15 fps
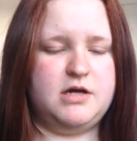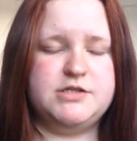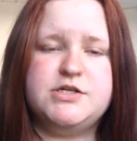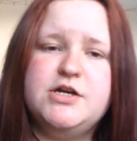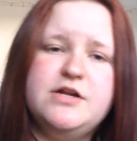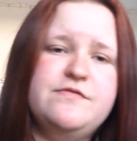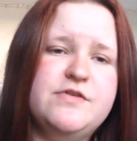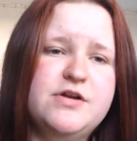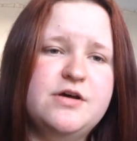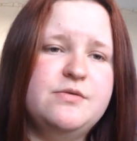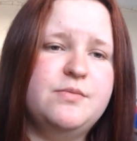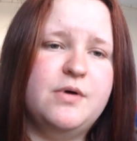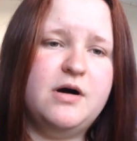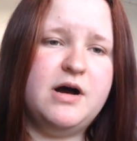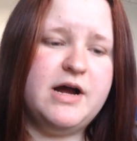I don't even know
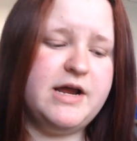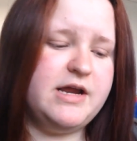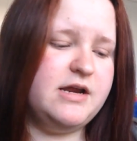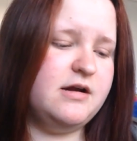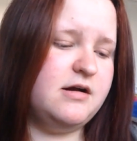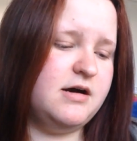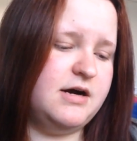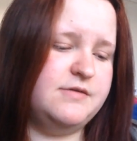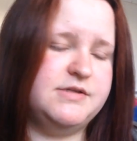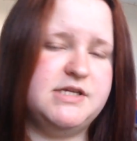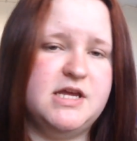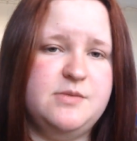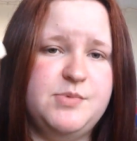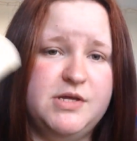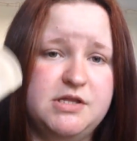why I was
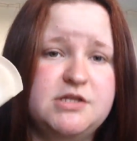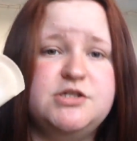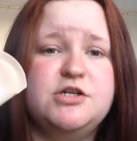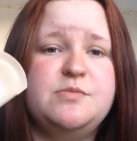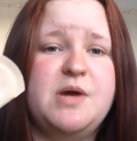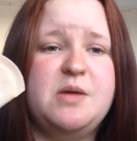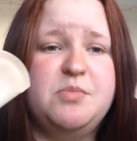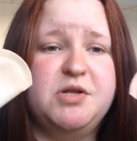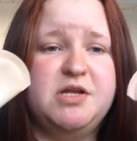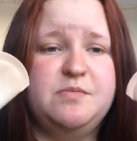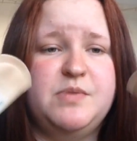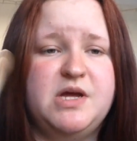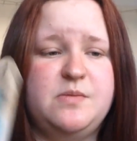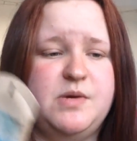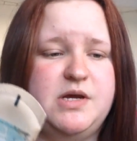keeping the two
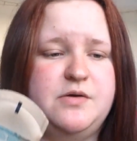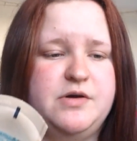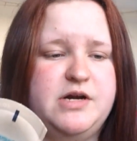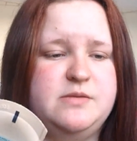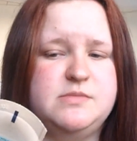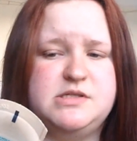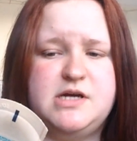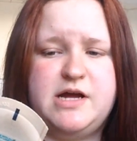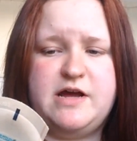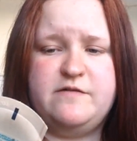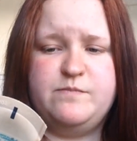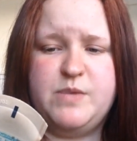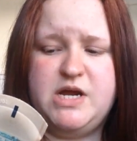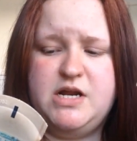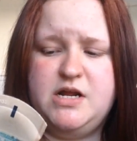Maybelline BB creams. I
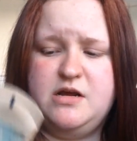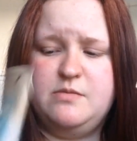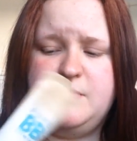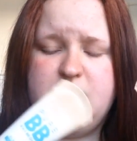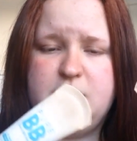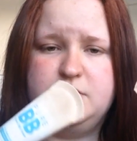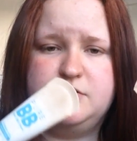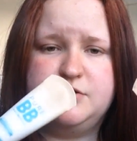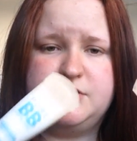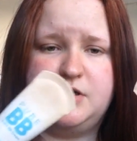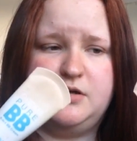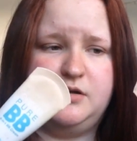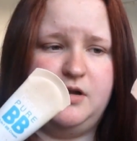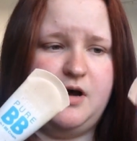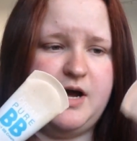have medium and
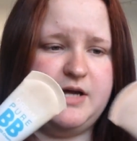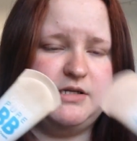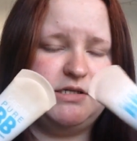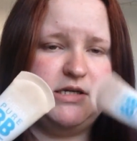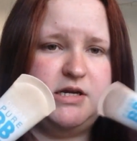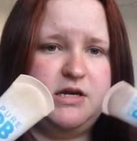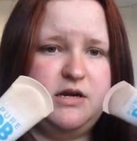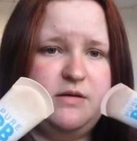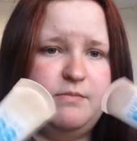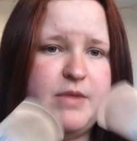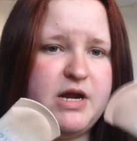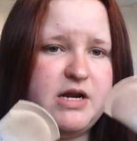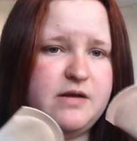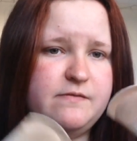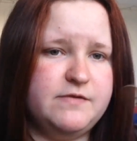also light.
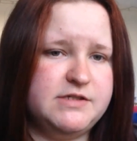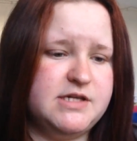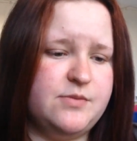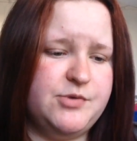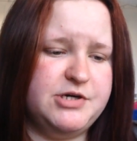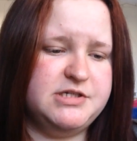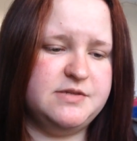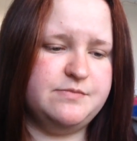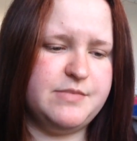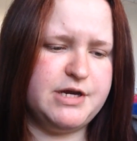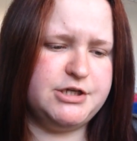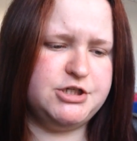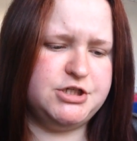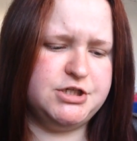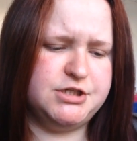Medium for some reason
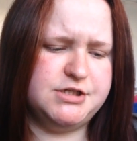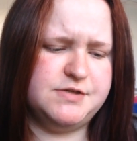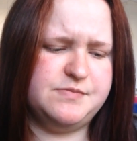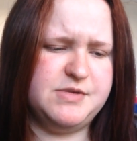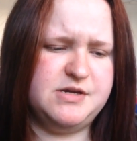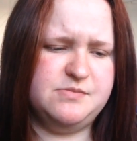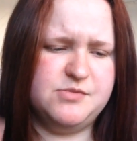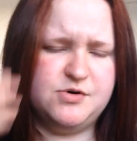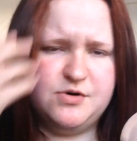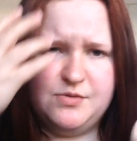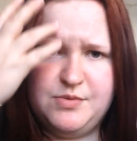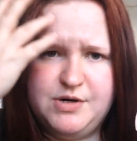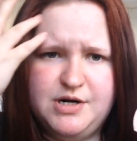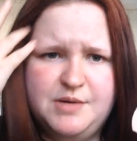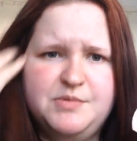matches me
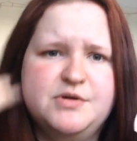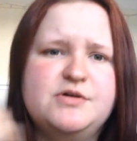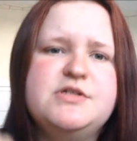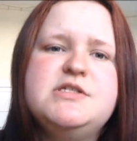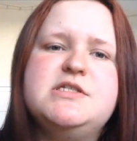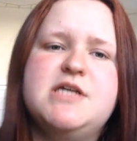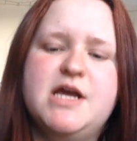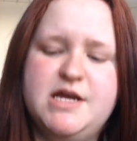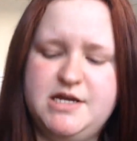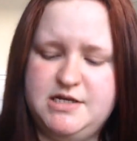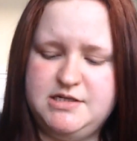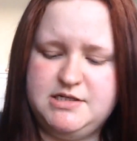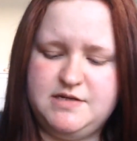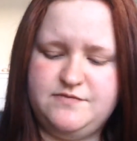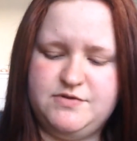more when I'm not
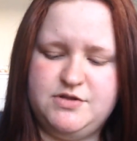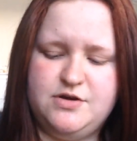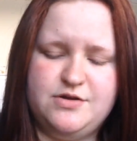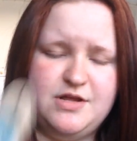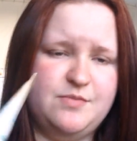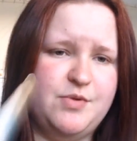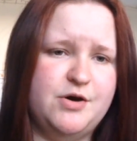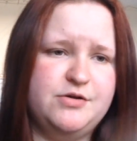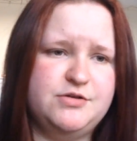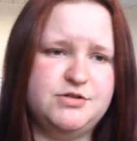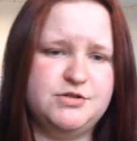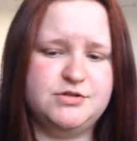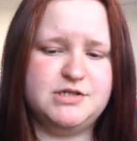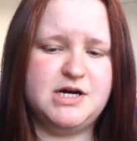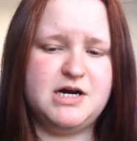tanned even though they're both
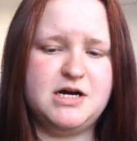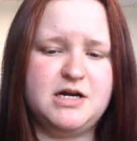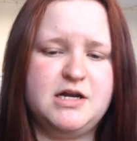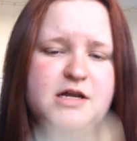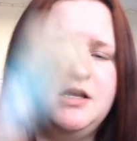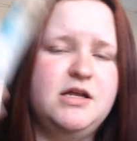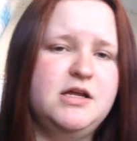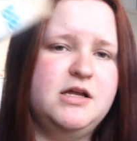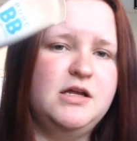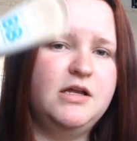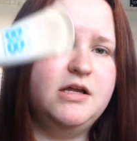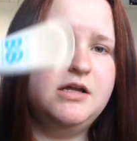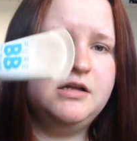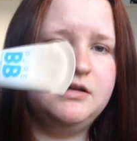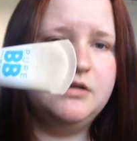too dark.
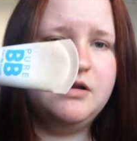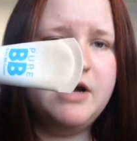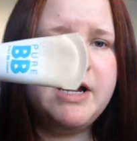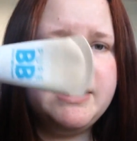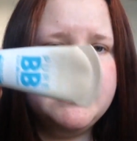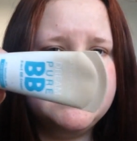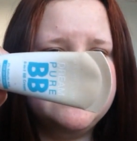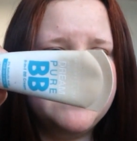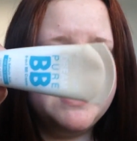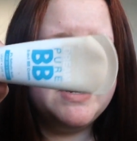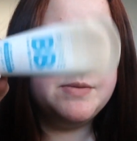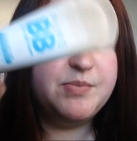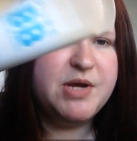Light is very